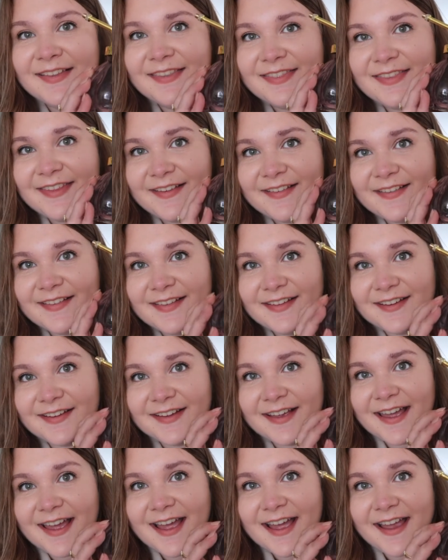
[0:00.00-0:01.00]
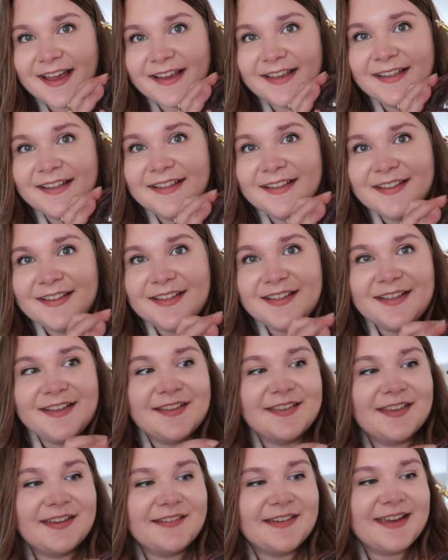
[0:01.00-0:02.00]
this little guy.
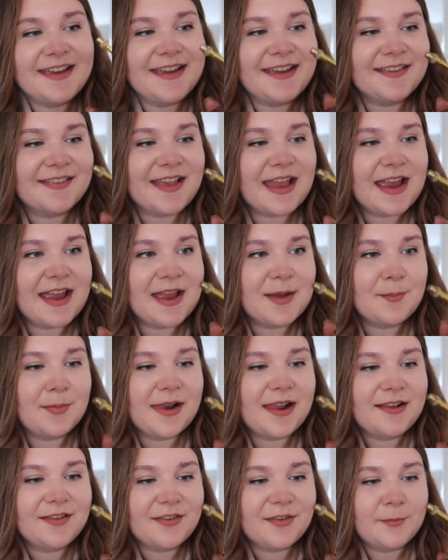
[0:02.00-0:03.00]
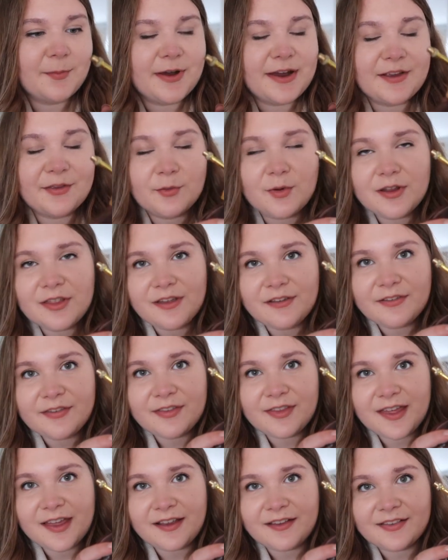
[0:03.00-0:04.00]
So it is a plant sprayer. It's one of those
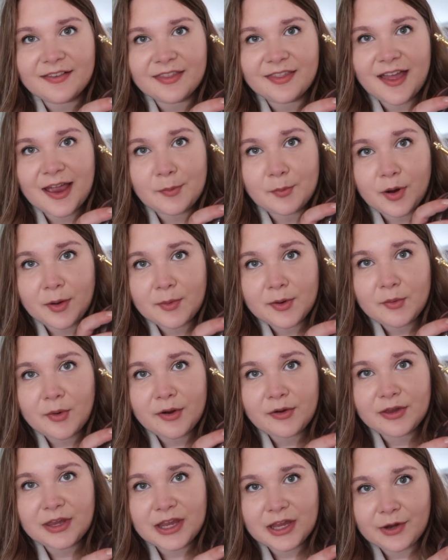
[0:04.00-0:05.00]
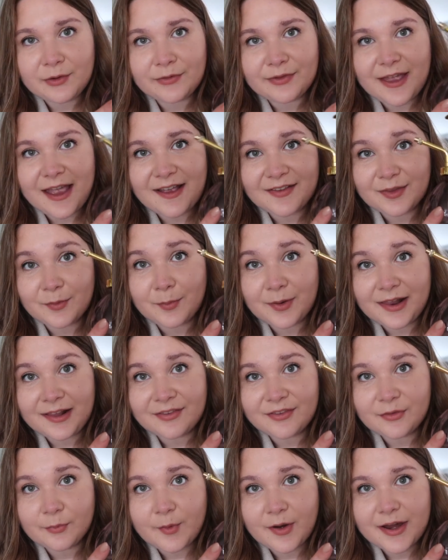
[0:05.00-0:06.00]
things that I probably won't use as a
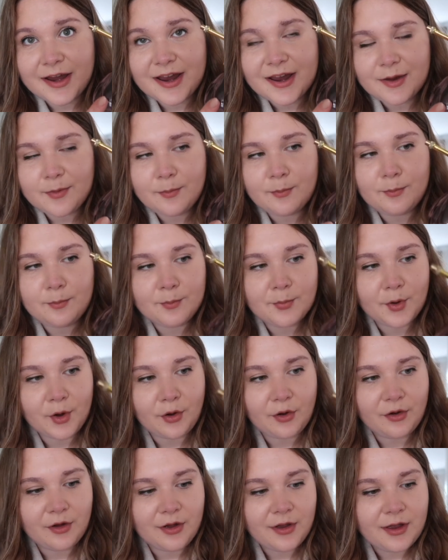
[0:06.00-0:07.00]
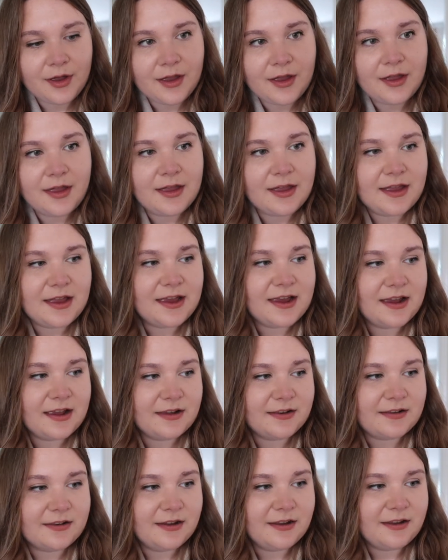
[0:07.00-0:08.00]
plant sprayer, but
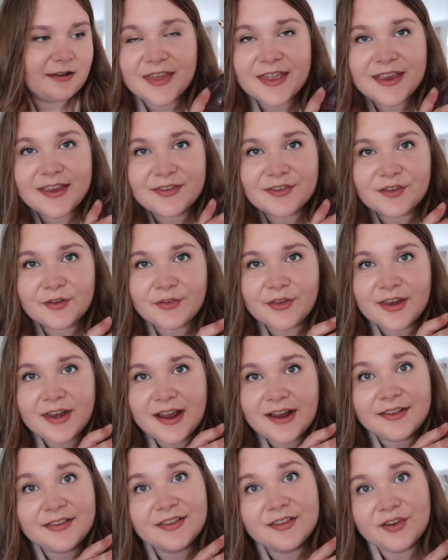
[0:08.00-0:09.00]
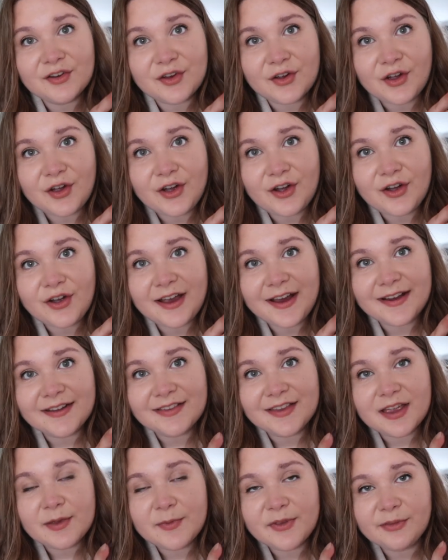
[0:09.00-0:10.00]
it, I think it's just a nice decor
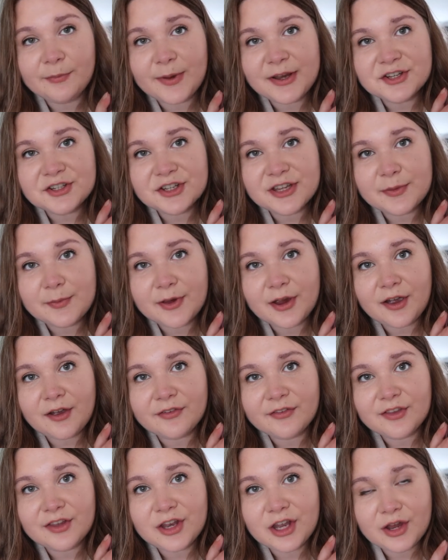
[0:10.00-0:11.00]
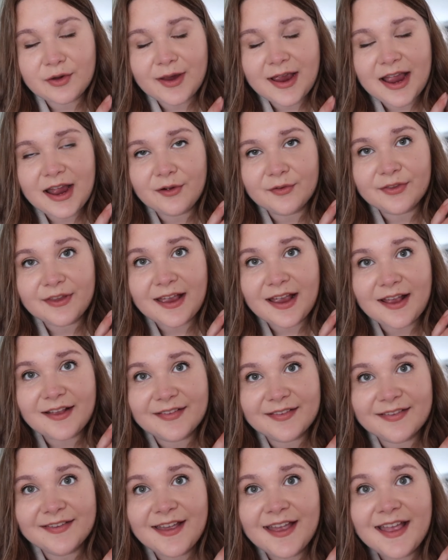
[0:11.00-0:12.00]
item, especially because the new house has